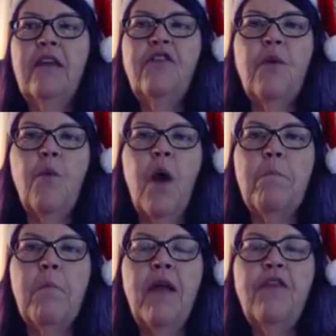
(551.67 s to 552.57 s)
less than
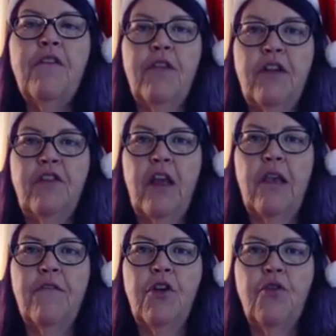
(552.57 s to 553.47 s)
one month of
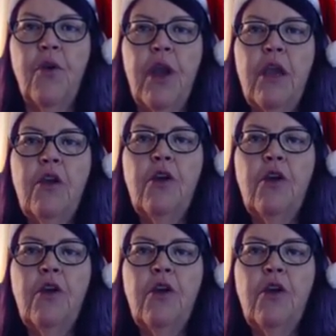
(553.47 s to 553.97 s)
listing inventory